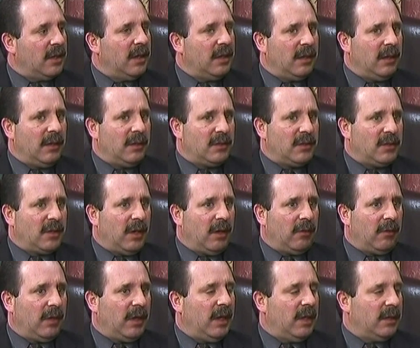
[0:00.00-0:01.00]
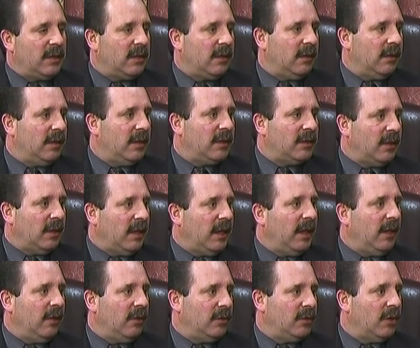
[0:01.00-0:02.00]
It's general. It's a
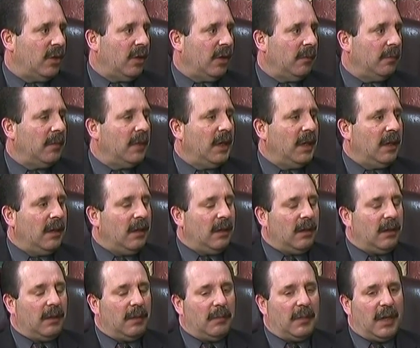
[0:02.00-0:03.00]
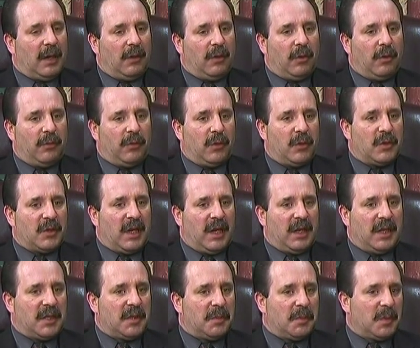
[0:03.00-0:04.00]
legal term. I don't know if there's
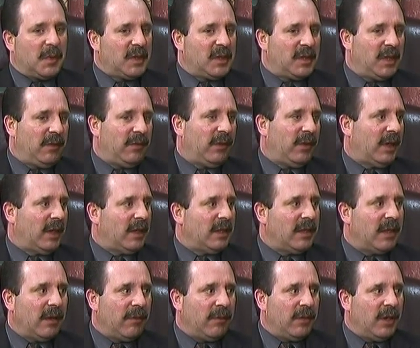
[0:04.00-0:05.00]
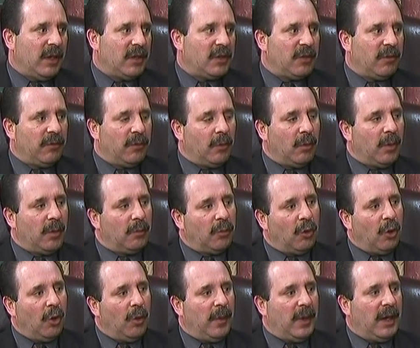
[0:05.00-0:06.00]
any specific definition for what
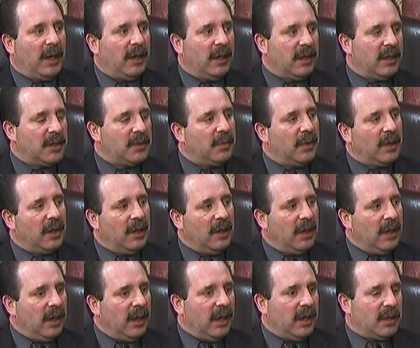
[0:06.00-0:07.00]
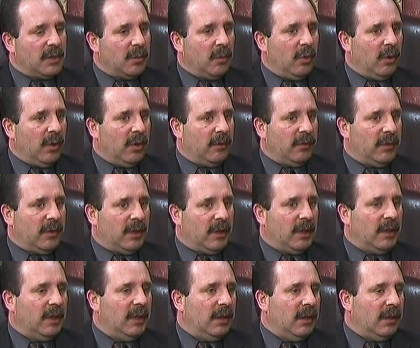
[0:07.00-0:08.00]
probate is, but it's more of
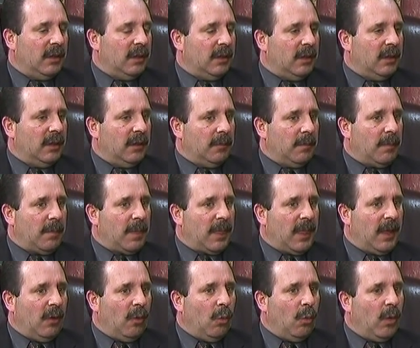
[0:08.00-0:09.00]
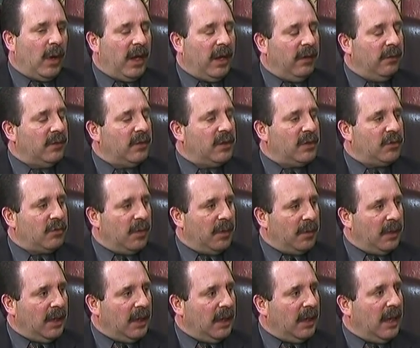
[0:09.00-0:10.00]
a way of
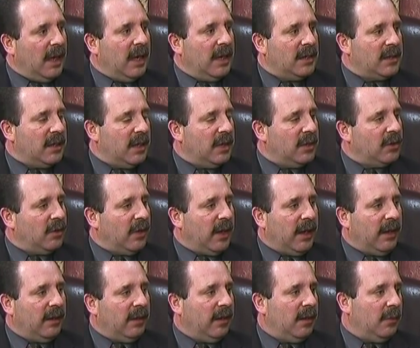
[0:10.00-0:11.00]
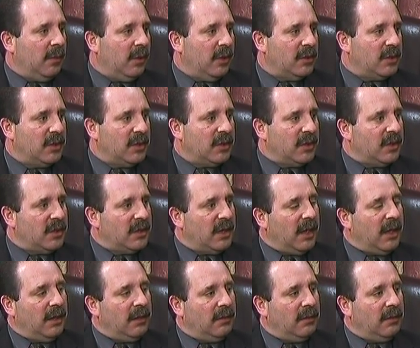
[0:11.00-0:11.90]
distributing assets, handling a person's estate.